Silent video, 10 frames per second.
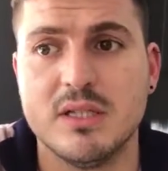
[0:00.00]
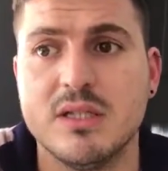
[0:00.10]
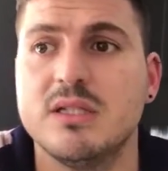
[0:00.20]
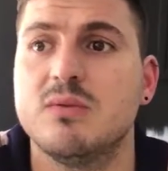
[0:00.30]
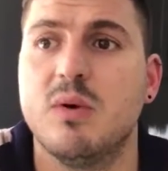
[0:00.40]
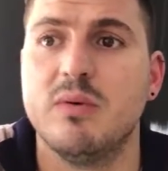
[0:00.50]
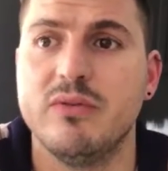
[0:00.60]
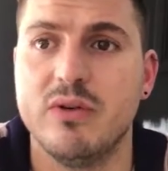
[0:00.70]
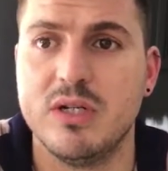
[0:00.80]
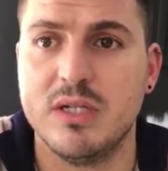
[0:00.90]
So this is what
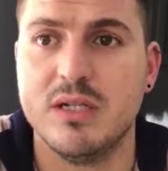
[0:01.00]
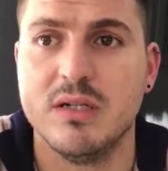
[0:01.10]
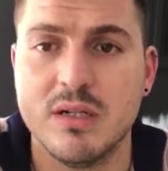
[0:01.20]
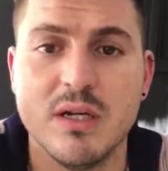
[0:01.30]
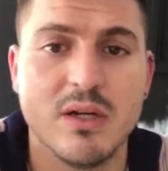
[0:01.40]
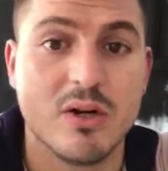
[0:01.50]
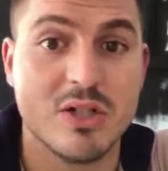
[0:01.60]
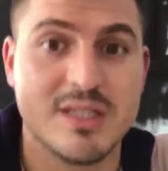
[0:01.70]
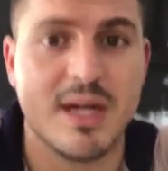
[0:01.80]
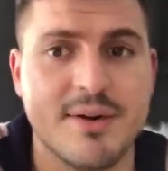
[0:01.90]
we've already
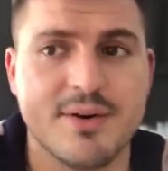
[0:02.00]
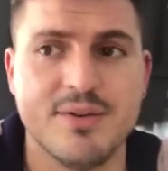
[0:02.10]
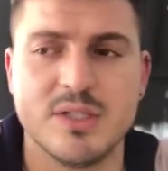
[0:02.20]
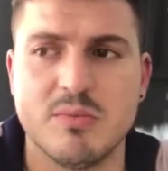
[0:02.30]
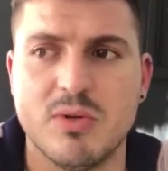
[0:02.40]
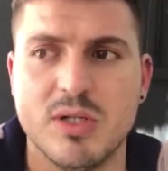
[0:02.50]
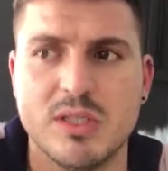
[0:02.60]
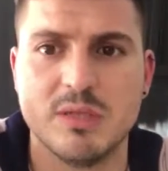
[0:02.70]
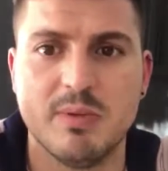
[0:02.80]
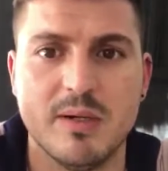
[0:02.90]
got started on this morning.
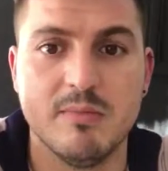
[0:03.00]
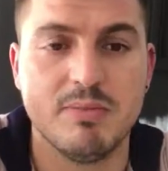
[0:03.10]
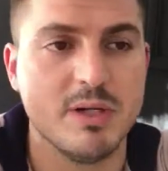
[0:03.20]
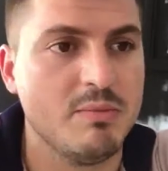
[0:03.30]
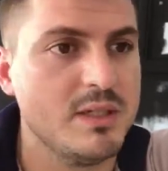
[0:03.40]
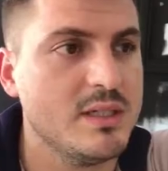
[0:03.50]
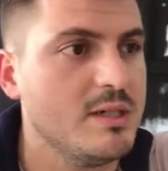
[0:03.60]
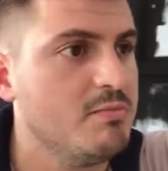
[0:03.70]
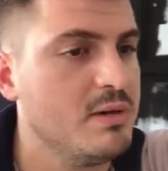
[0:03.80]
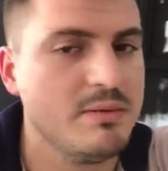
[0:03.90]
So it's been pretty
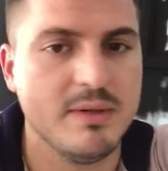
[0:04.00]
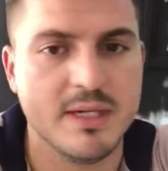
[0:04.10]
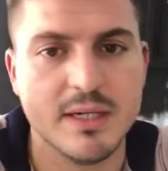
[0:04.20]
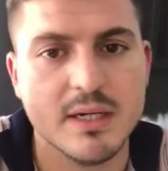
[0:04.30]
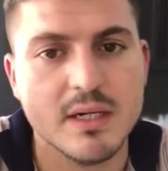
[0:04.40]
busy, pretty big.